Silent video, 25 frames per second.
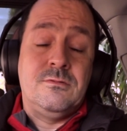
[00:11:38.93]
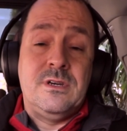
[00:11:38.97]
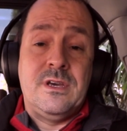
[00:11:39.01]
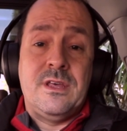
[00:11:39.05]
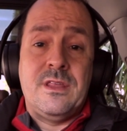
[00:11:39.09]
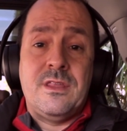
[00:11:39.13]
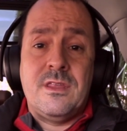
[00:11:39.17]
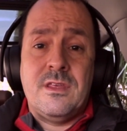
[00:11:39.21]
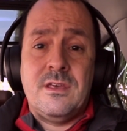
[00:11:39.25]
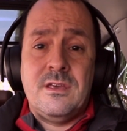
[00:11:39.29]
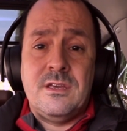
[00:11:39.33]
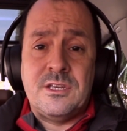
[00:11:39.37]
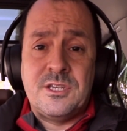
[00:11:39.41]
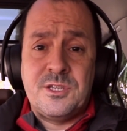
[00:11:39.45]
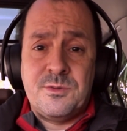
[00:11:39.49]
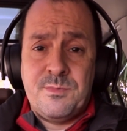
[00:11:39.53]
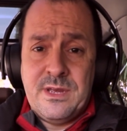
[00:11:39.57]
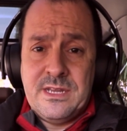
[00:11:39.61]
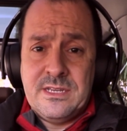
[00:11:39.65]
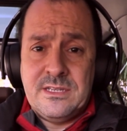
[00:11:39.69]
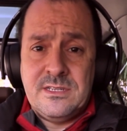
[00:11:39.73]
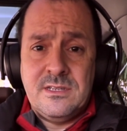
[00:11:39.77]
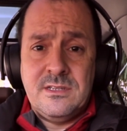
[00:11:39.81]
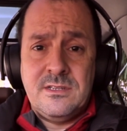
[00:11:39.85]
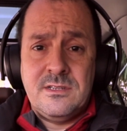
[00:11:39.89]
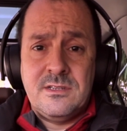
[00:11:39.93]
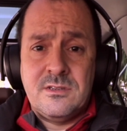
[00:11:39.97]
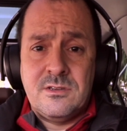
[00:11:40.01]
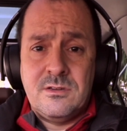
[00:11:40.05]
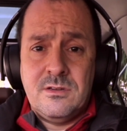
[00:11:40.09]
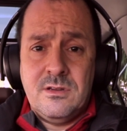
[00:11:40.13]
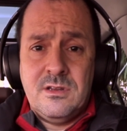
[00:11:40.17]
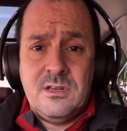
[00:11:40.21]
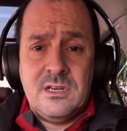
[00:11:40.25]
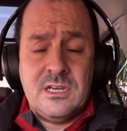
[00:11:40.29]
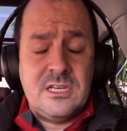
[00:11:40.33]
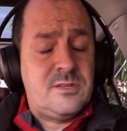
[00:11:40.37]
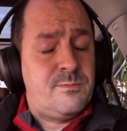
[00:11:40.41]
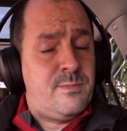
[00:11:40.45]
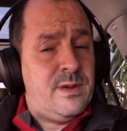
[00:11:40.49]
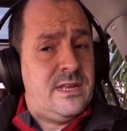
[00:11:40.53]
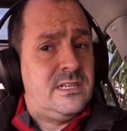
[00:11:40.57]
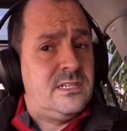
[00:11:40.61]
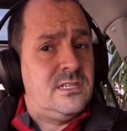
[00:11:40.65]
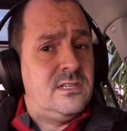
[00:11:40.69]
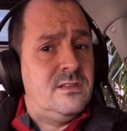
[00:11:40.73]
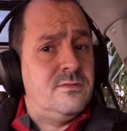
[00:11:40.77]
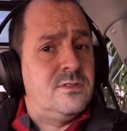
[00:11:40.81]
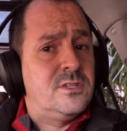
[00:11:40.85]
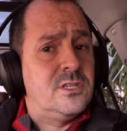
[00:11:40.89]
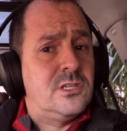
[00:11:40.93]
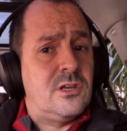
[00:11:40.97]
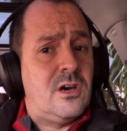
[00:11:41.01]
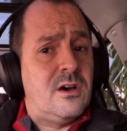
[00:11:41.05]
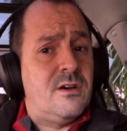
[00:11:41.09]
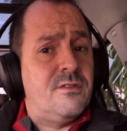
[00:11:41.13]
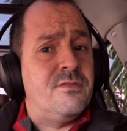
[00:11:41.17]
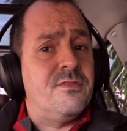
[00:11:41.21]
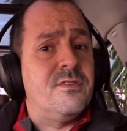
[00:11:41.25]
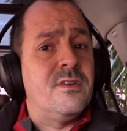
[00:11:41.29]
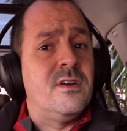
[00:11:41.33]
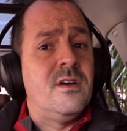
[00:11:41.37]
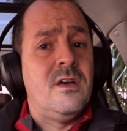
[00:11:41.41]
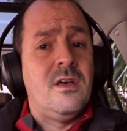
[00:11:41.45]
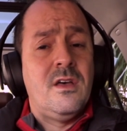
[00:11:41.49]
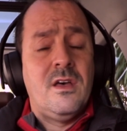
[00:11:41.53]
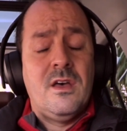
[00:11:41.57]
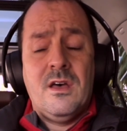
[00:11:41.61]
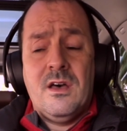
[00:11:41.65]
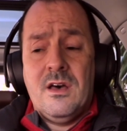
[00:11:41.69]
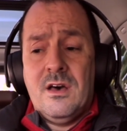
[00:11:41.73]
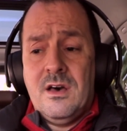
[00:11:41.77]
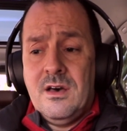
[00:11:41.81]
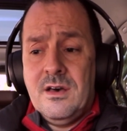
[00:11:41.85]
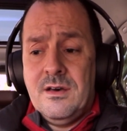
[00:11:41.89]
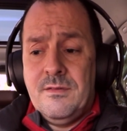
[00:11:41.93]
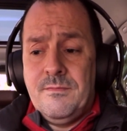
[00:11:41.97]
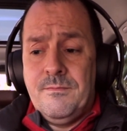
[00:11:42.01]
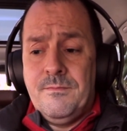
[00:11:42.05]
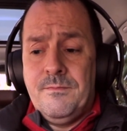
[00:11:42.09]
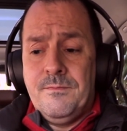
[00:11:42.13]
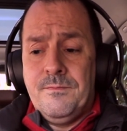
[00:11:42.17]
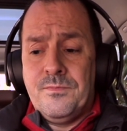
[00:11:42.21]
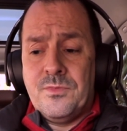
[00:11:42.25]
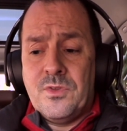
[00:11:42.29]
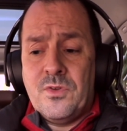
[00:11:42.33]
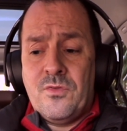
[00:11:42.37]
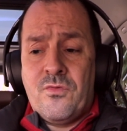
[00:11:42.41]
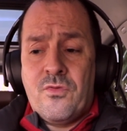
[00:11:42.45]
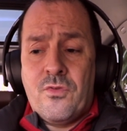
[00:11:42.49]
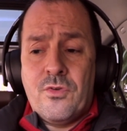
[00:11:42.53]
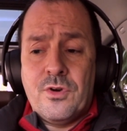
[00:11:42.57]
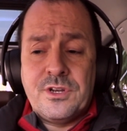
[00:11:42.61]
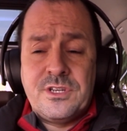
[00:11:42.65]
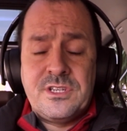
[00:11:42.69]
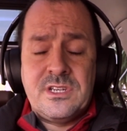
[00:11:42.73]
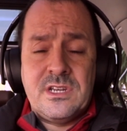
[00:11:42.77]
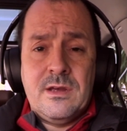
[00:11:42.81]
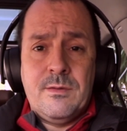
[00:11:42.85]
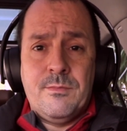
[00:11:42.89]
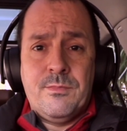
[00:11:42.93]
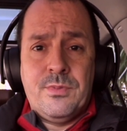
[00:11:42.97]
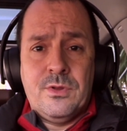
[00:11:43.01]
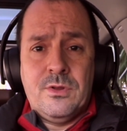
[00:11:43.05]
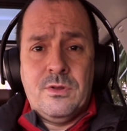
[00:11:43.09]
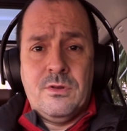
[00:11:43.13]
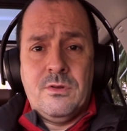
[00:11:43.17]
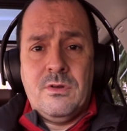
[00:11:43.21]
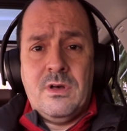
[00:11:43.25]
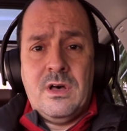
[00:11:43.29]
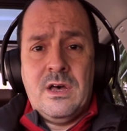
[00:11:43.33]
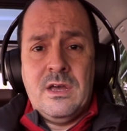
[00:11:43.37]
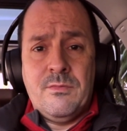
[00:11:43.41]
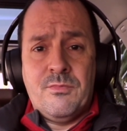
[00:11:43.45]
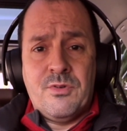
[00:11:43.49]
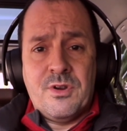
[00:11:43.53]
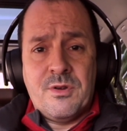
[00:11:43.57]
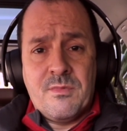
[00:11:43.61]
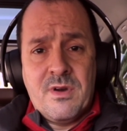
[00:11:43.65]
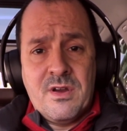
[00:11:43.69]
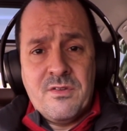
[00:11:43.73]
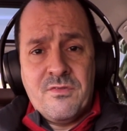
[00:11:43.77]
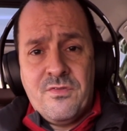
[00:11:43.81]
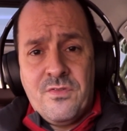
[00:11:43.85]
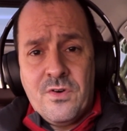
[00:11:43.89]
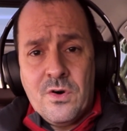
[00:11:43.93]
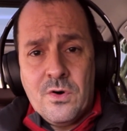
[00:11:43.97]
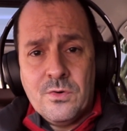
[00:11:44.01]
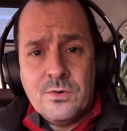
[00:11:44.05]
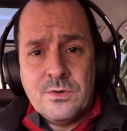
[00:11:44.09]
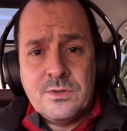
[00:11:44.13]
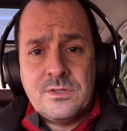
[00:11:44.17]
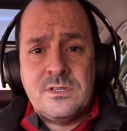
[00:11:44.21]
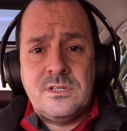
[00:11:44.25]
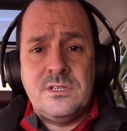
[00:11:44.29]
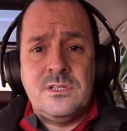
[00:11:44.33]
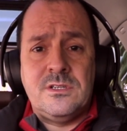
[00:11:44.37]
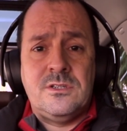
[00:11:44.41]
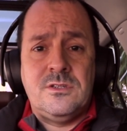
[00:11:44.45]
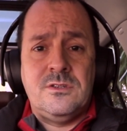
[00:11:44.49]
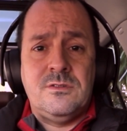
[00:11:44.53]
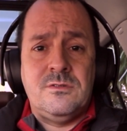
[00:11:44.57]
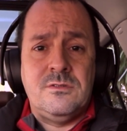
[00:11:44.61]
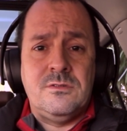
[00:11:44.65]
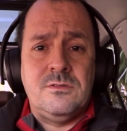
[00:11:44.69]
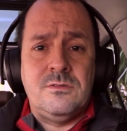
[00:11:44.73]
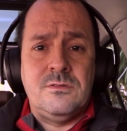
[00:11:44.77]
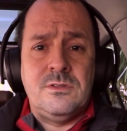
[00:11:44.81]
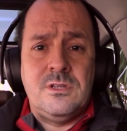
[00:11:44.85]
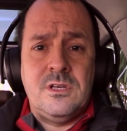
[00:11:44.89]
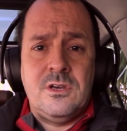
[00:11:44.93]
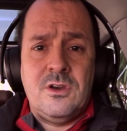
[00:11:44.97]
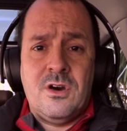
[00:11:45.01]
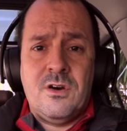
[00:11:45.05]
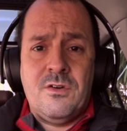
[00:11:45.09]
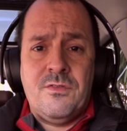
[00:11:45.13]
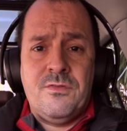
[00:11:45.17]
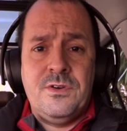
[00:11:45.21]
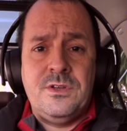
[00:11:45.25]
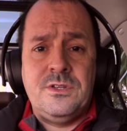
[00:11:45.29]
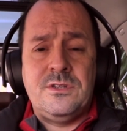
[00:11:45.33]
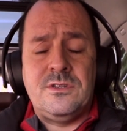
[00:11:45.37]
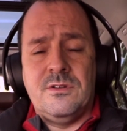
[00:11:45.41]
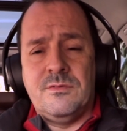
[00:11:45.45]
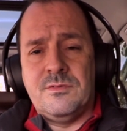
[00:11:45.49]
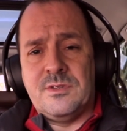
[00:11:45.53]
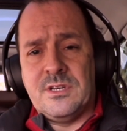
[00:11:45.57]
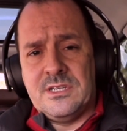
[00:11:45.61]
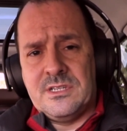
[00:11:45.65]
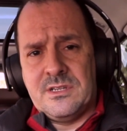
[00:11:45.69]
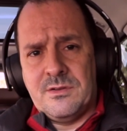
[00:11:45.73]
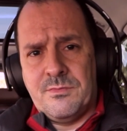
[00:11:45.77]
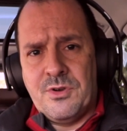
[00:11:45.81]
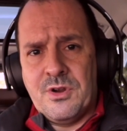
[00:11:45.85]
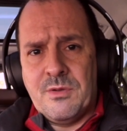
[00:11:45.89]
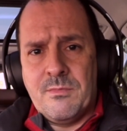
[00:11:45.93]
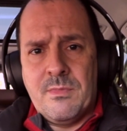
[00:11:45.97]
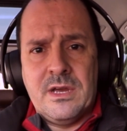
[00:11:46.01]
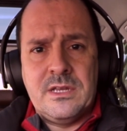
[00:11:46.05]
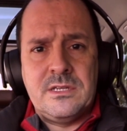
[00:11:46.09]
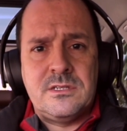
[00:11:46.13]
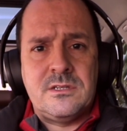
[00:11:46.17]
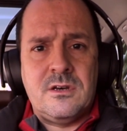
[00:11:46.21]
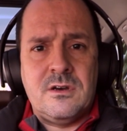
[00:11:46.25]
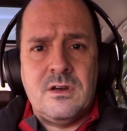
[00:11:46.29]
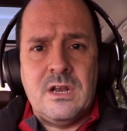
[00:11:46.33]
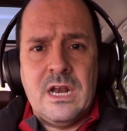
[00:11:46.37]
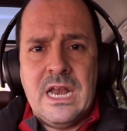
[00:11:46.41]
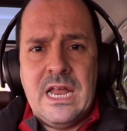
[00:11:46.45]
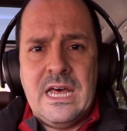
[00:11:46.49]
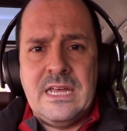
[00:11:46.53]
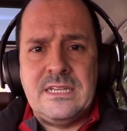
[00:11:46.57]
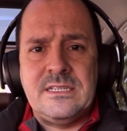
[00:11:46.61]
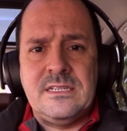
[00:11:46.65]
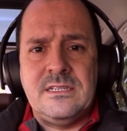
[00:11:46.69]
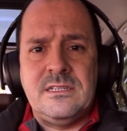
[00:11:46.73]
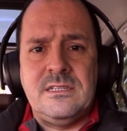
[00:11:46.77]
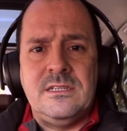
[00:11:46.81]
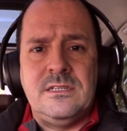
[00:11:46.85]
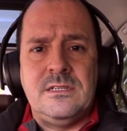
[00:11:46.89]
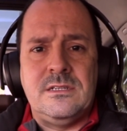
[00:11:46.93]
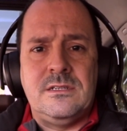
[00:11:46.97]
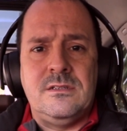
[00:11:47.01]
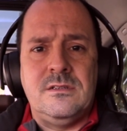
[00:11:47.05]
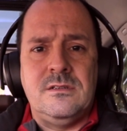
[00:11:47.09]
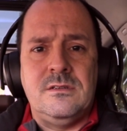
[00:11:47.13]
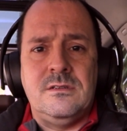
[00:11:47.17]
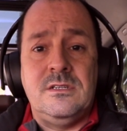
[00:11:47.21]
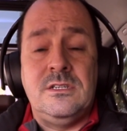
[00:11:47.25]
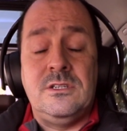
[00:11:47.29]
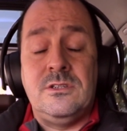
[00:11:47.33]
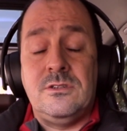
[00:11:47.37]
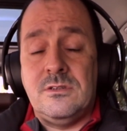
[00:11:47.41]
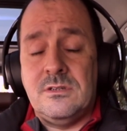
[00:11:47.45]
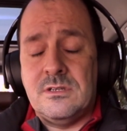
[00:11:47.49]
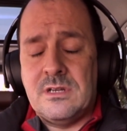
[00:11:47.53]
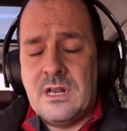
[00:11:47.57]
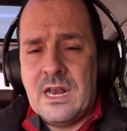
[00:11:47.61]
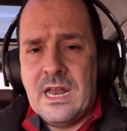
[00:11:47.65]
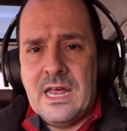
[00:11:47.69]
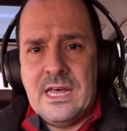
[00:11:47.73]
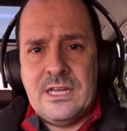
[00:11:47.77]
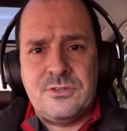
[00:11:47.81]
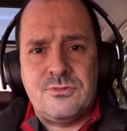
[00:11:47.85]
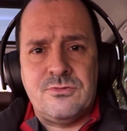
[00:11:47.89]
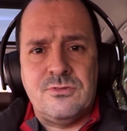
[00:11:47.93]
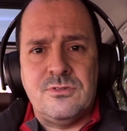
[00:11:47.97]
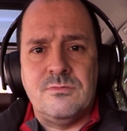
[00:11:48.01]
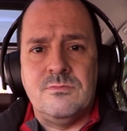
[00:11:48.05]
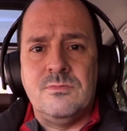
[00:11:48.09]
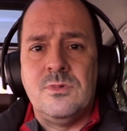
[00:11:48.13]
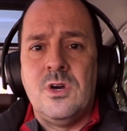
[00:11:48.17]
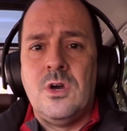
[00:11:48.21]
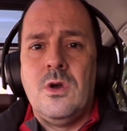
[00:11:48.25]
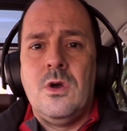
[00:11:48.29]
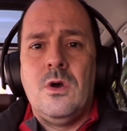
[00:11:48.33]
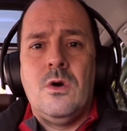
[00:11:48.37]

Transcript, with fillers: with expenses, expensive stuff. Um, for example, I bring my phones into the office. Sometimes I bring my sunglasses into into the classroom,